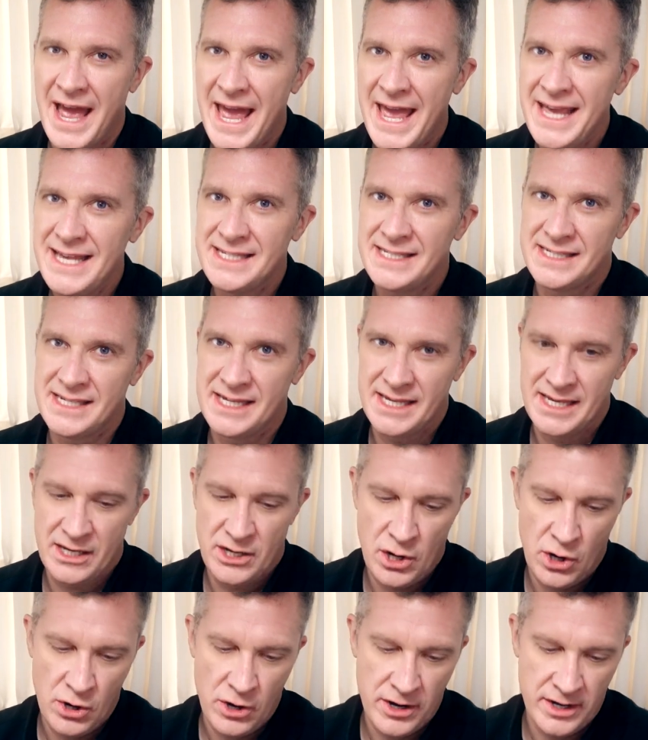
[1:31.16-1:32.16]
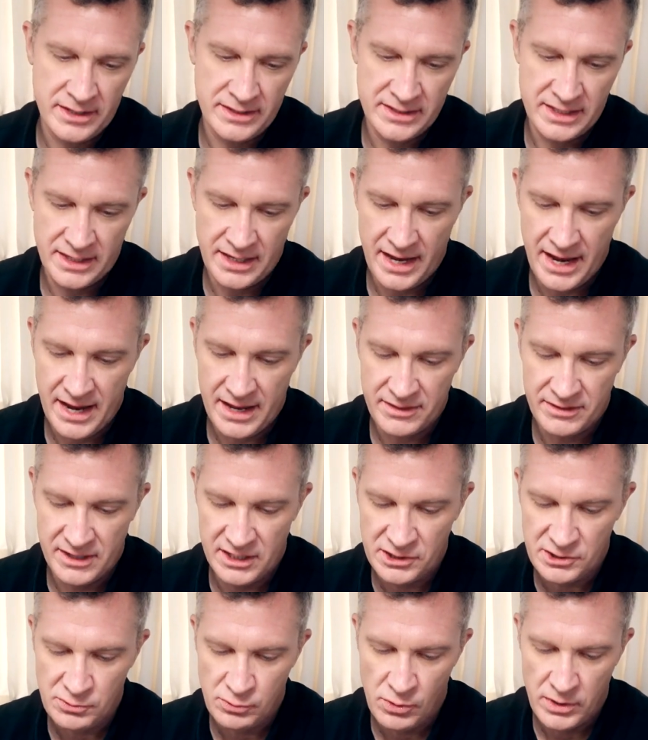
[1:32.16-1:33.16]
AC current. And
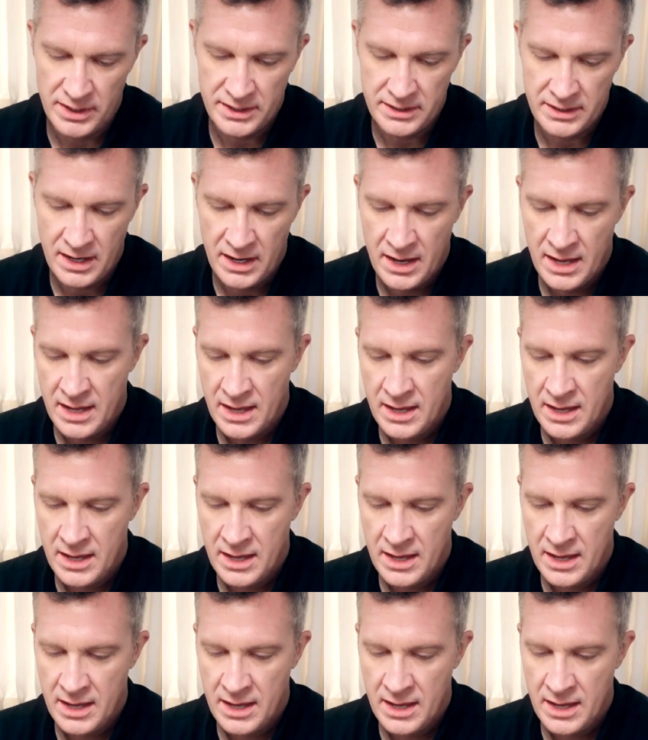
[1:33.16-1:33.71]
this one